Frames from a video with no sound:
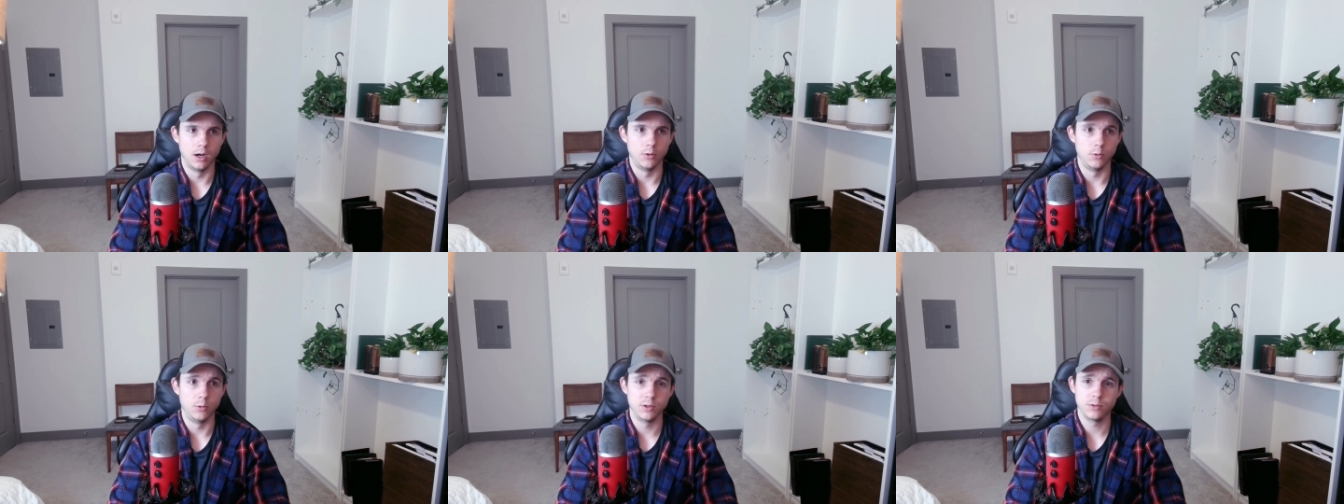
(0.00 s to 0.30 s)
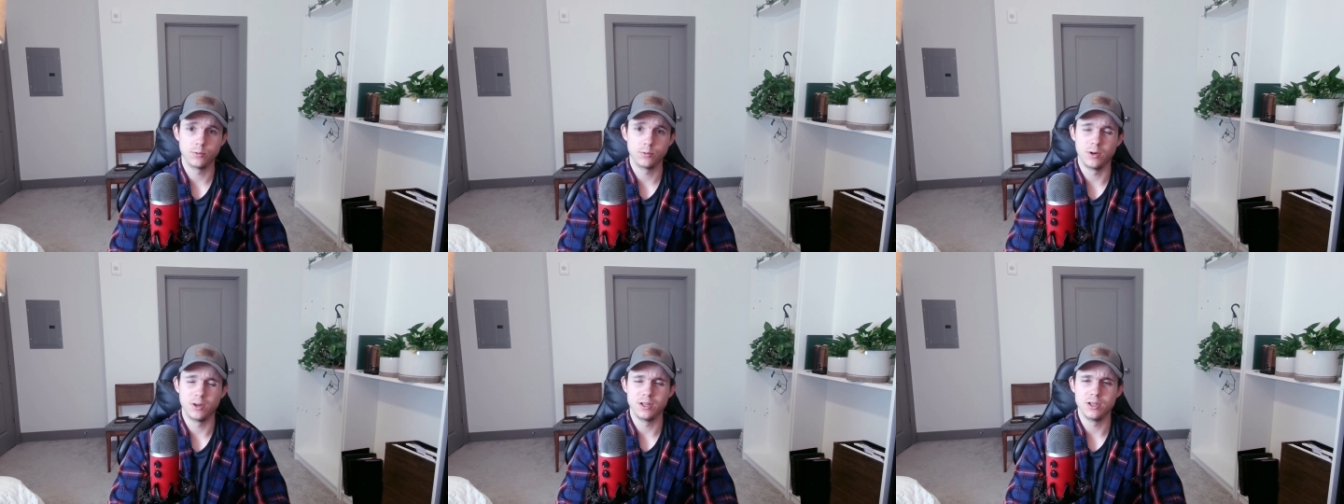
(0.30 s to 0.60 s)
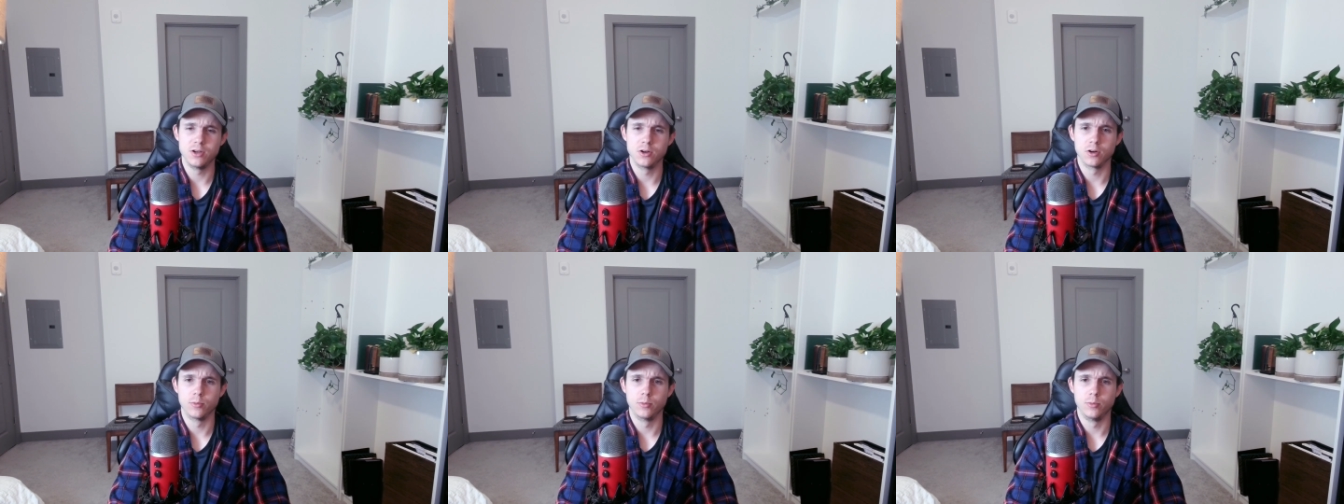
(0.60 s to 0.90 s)
with what
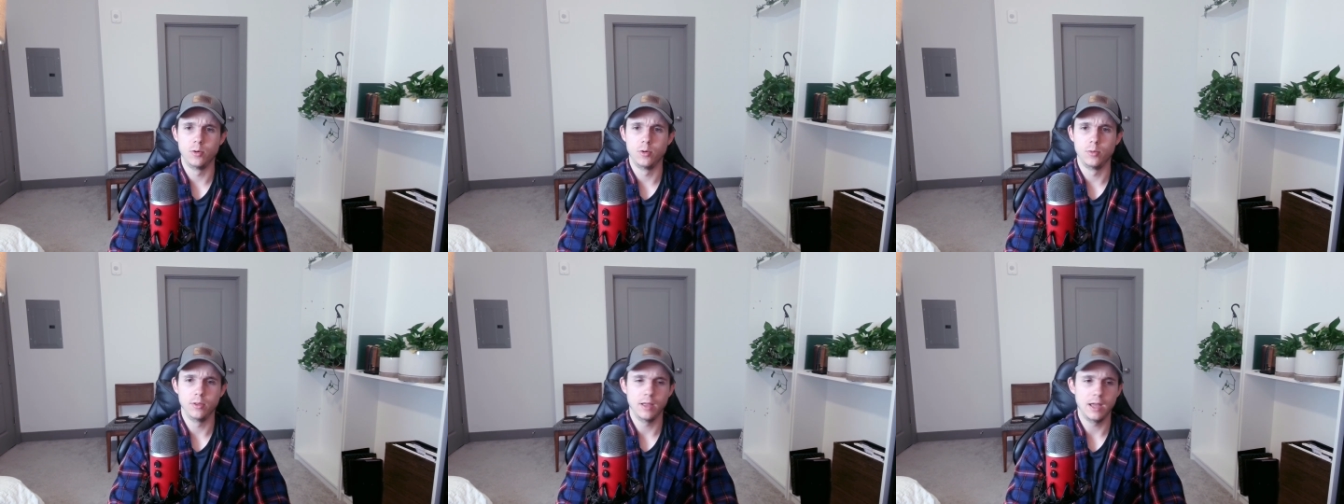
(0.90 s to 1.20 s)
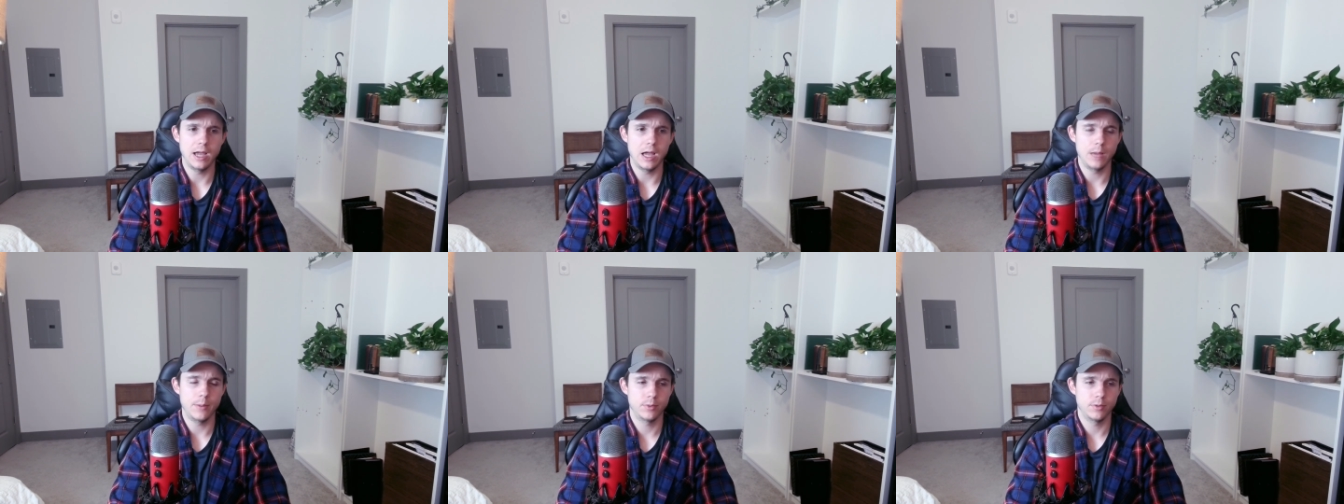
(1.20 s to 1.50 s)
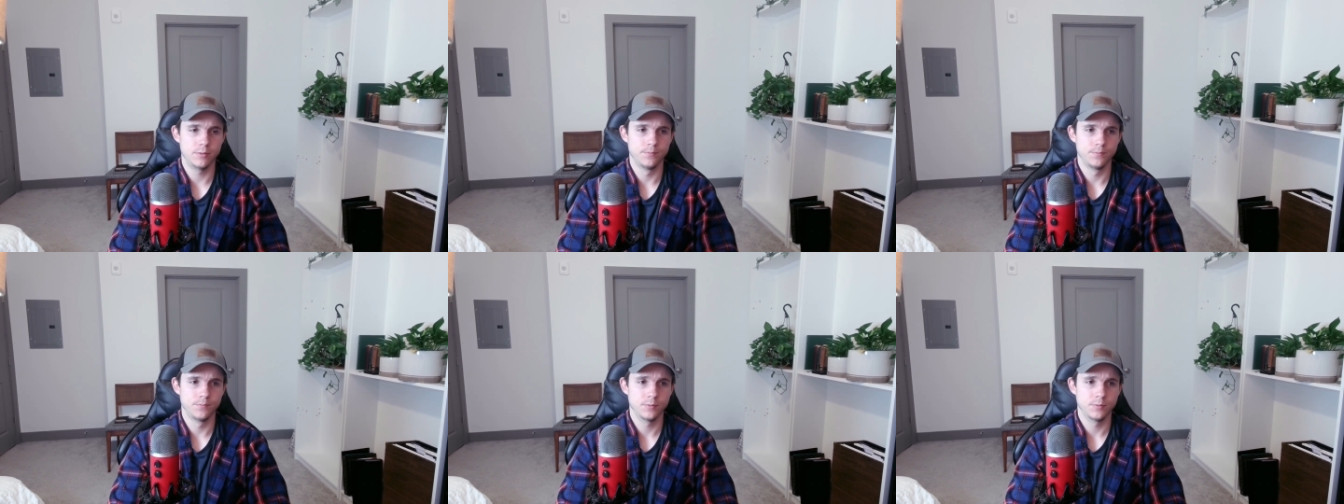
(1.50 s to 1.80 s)
your mobile app
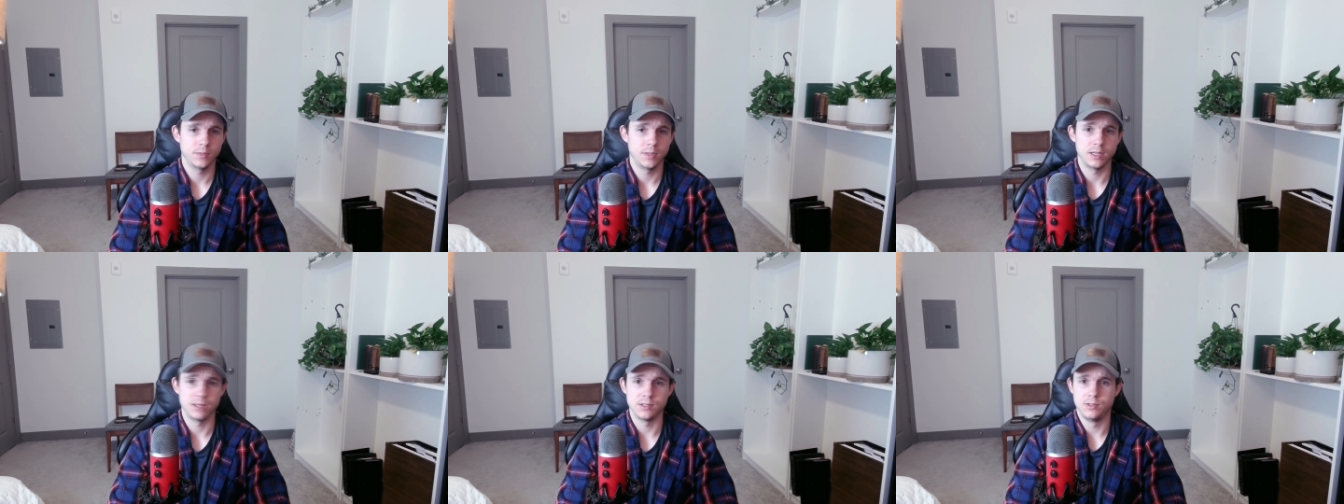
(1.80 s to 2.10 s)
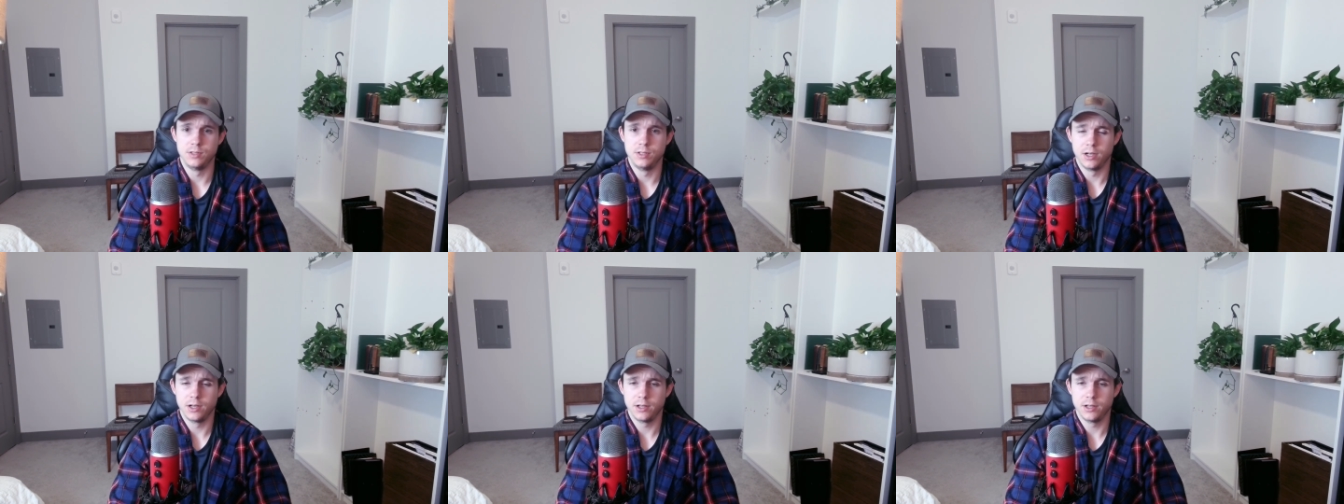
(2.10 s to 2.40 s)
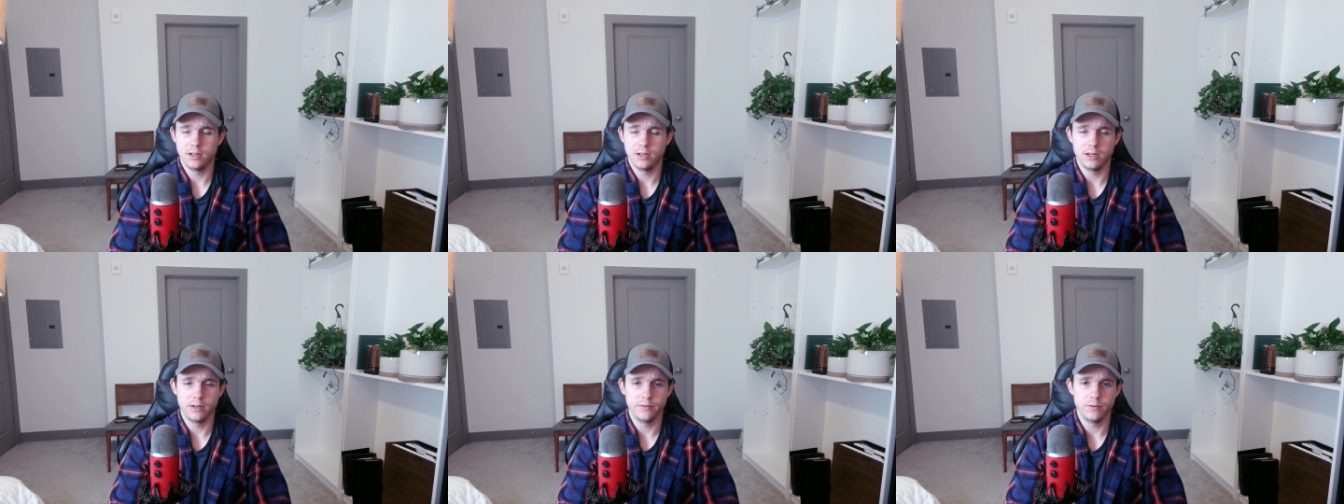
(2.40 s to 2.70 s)
has
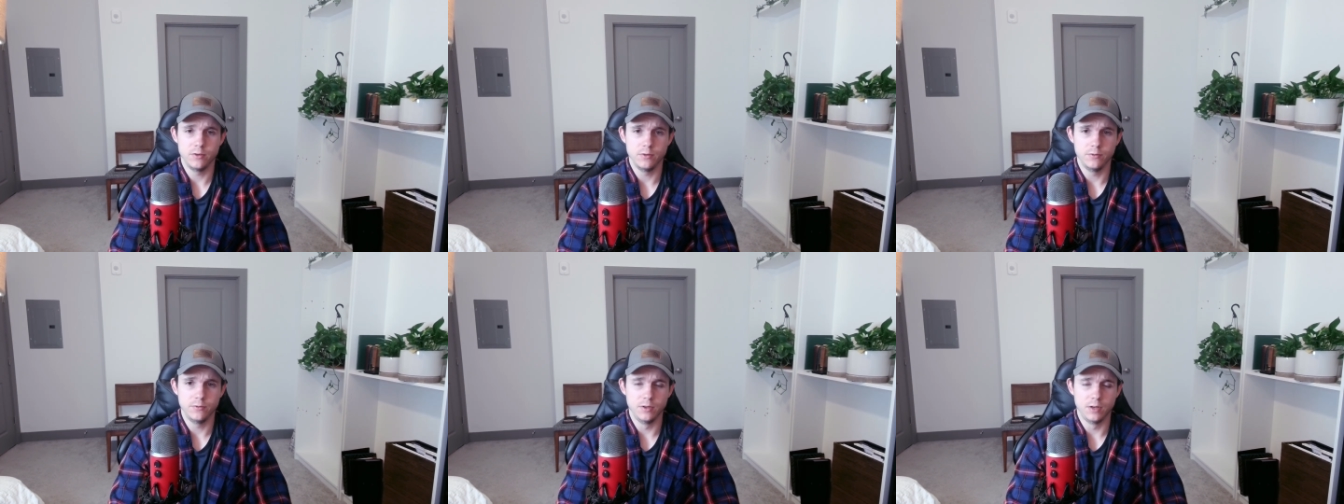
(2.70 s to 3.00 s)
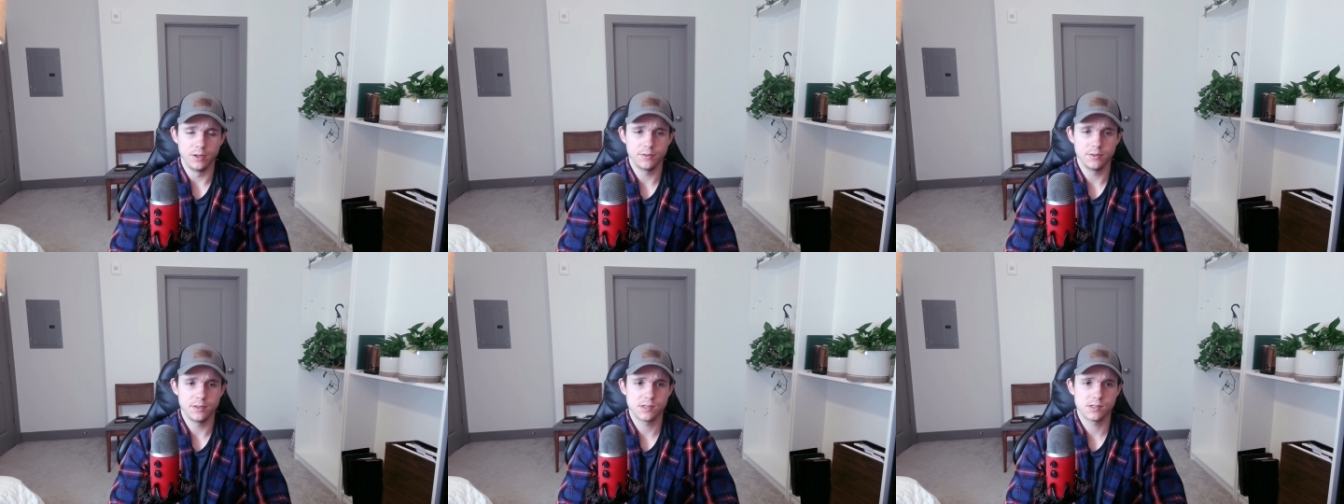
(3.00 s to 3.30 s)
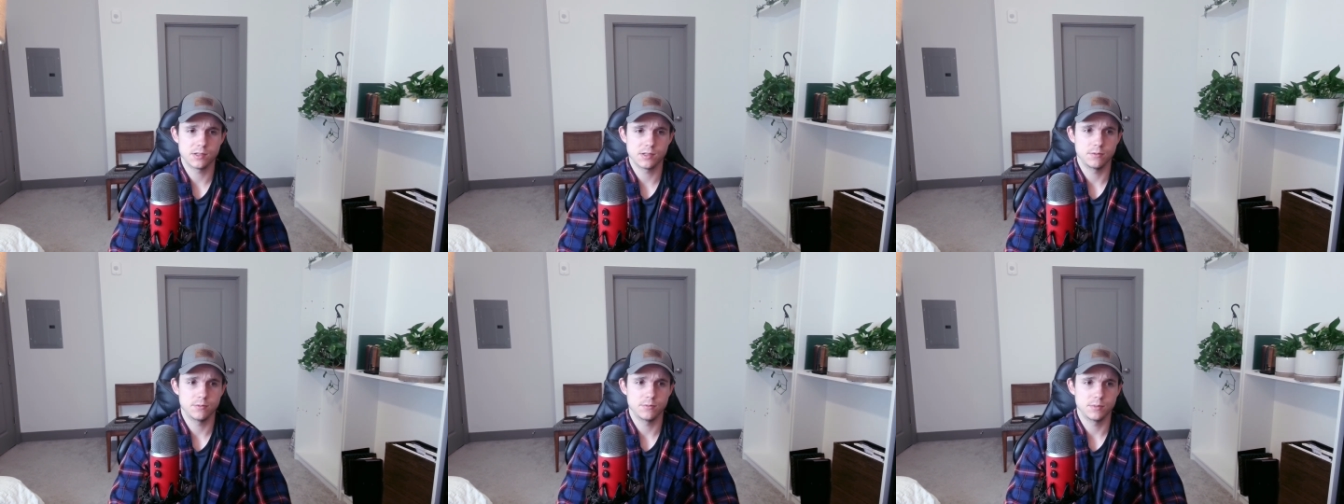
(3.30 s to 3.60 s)
done, and if you've done
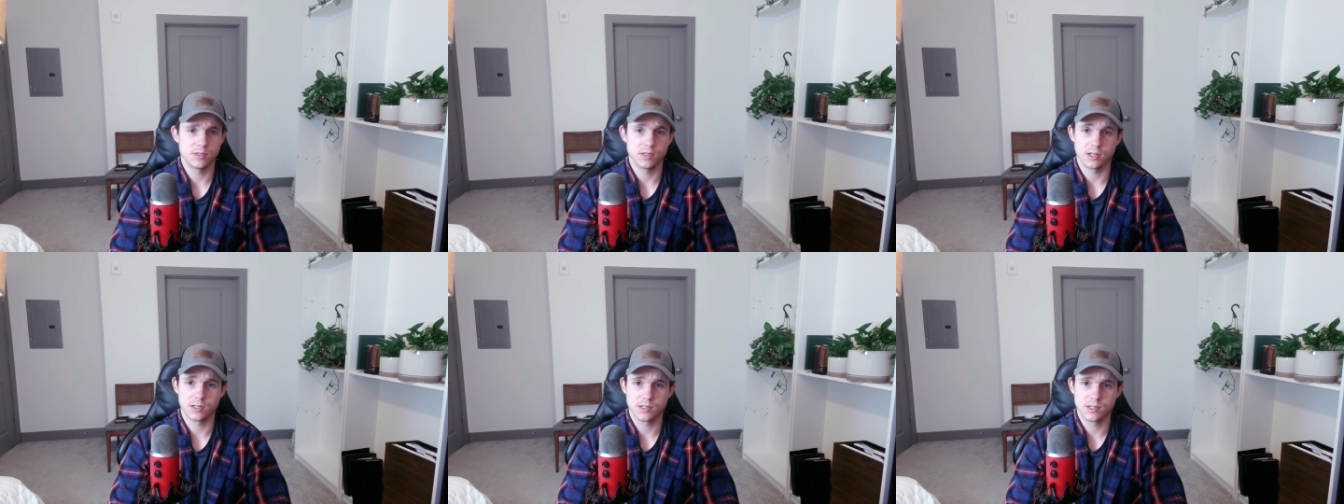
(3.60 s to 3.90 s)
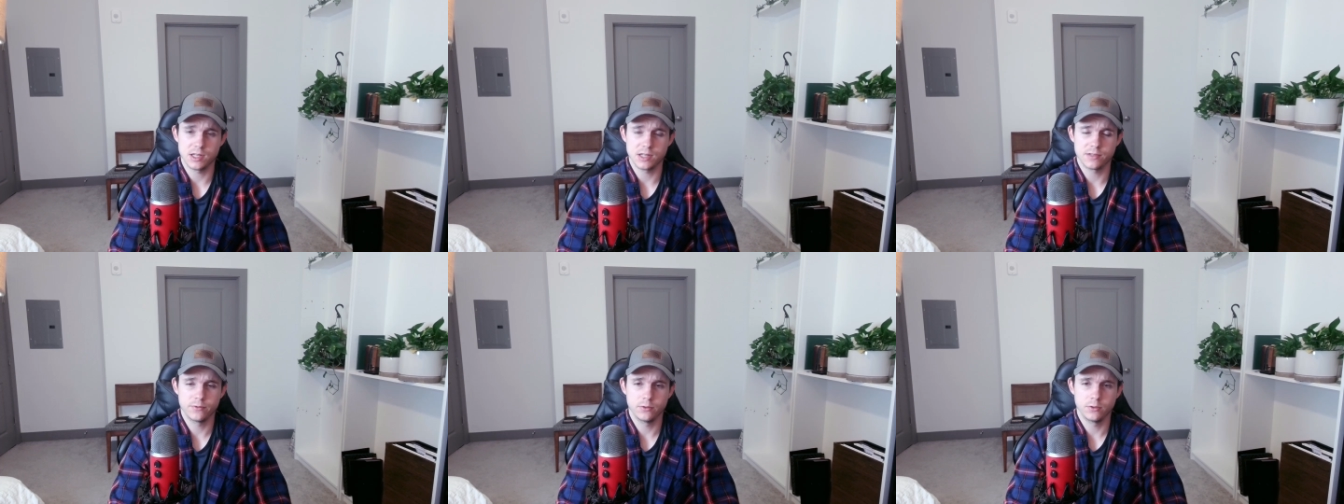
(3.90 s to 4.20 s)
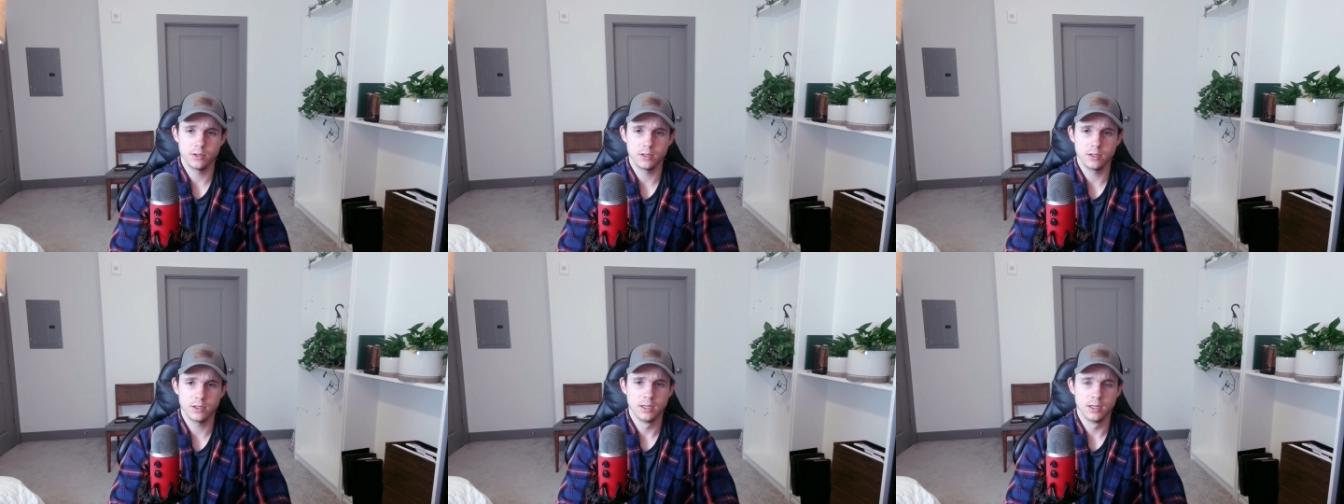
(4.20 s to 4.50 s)
this
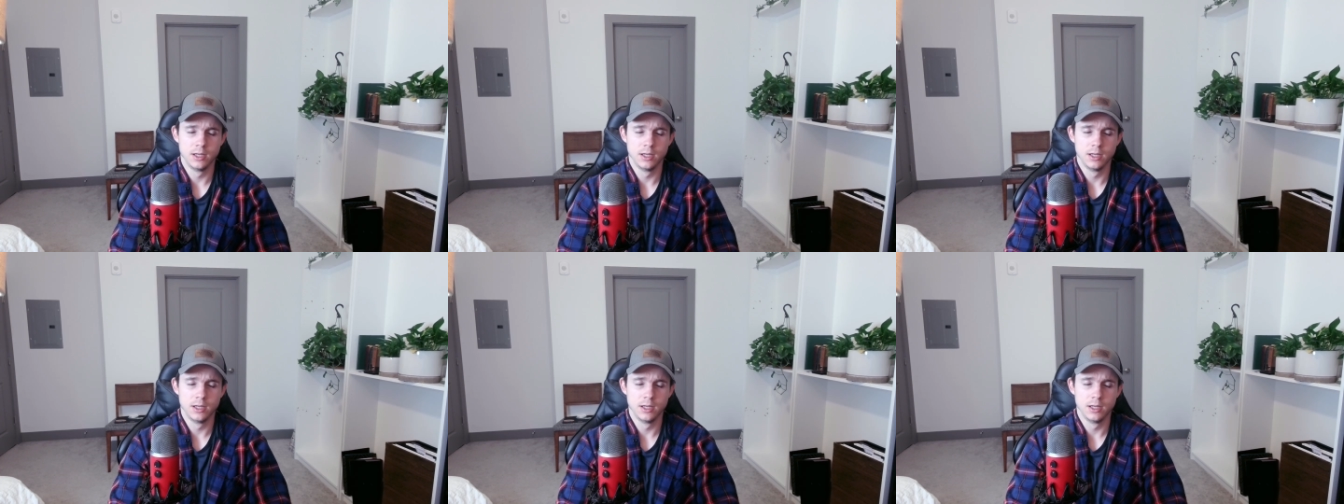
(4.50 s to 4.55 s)
successfully,